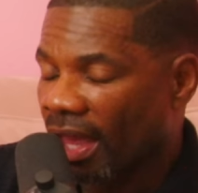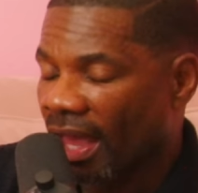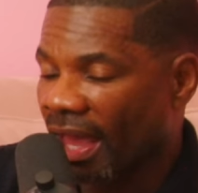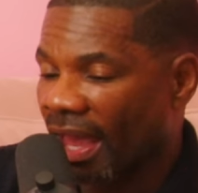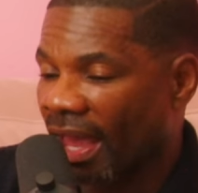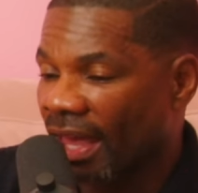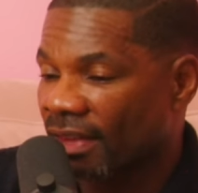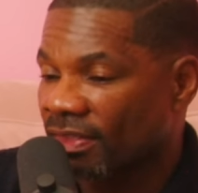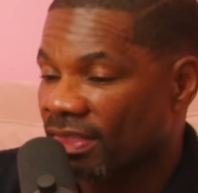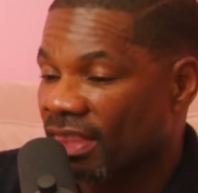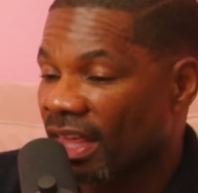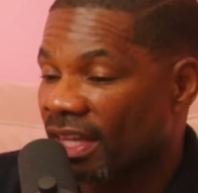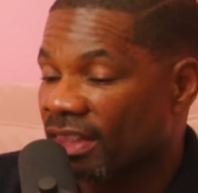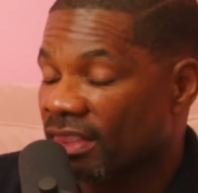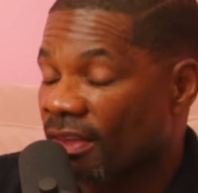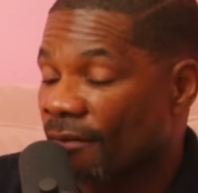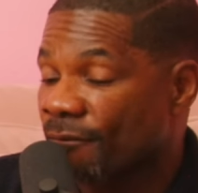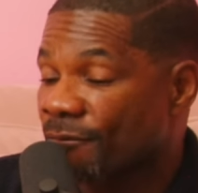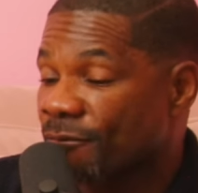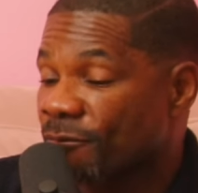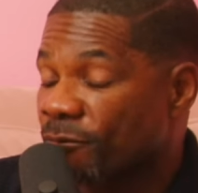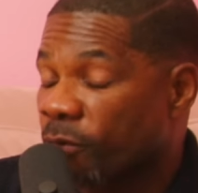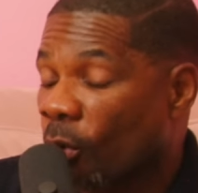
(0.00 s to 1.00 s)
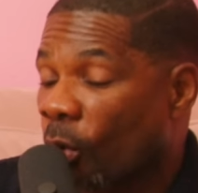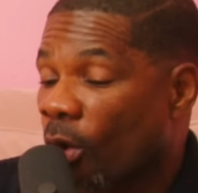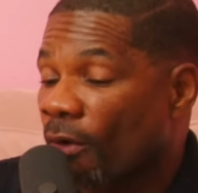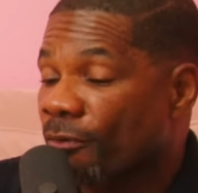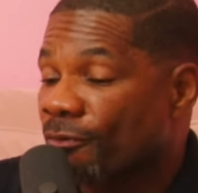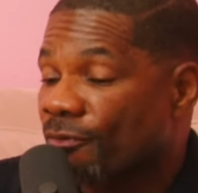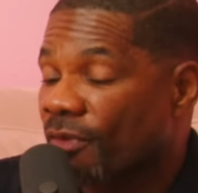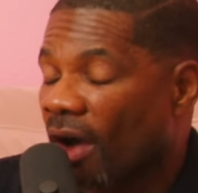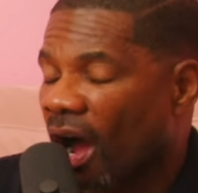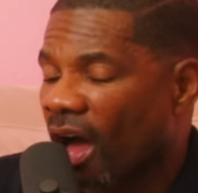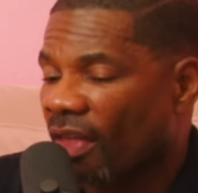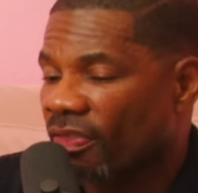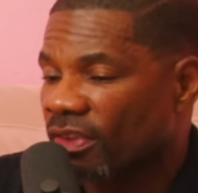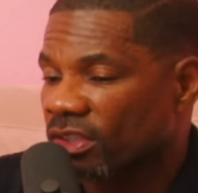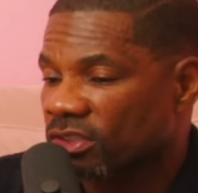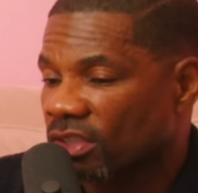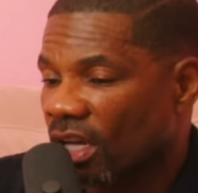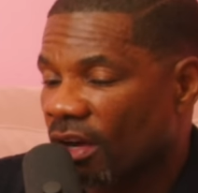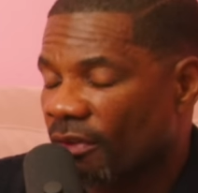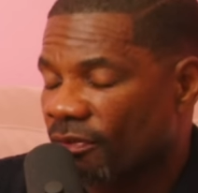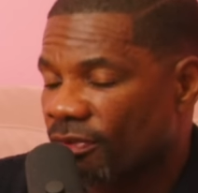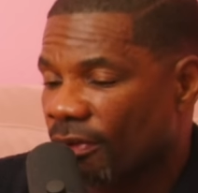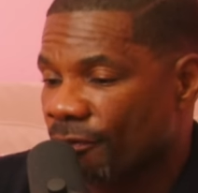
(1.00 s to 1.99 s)
And then the forefathers
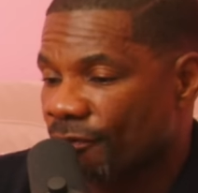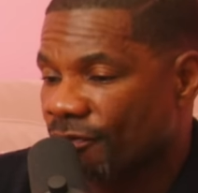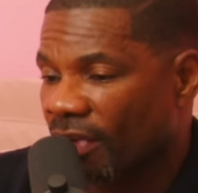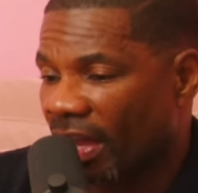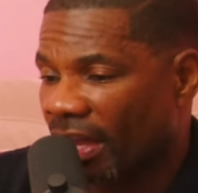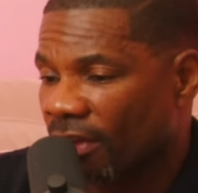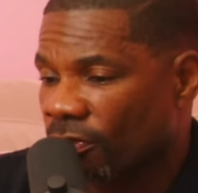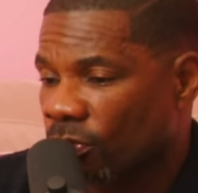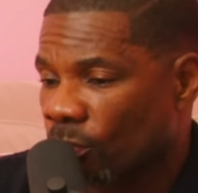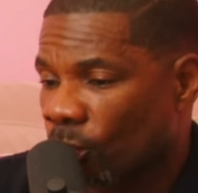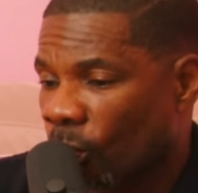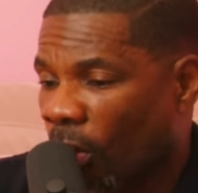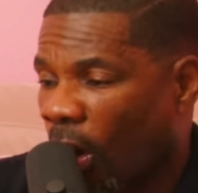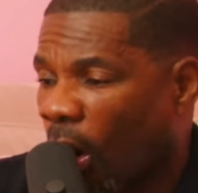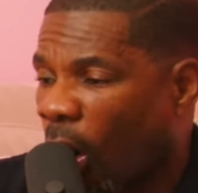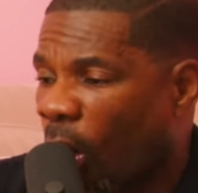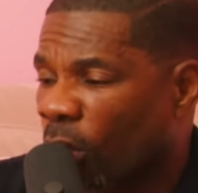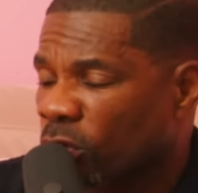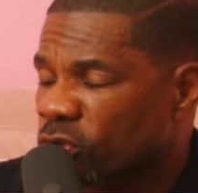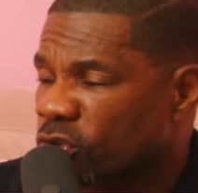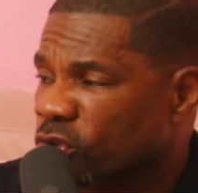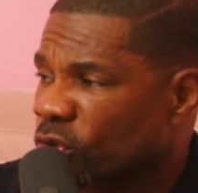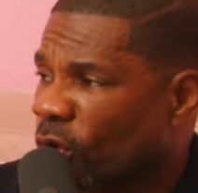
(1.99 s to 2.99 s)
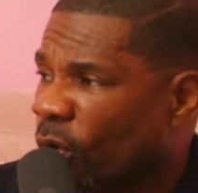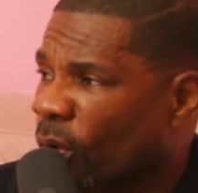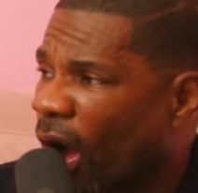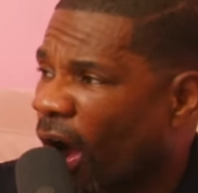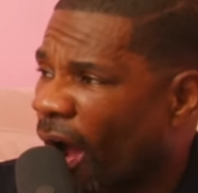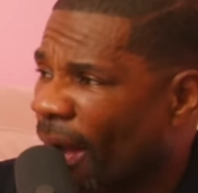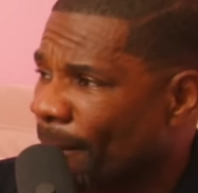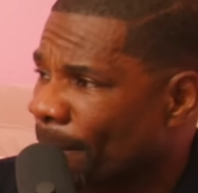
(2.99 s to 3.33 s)
of the faith were also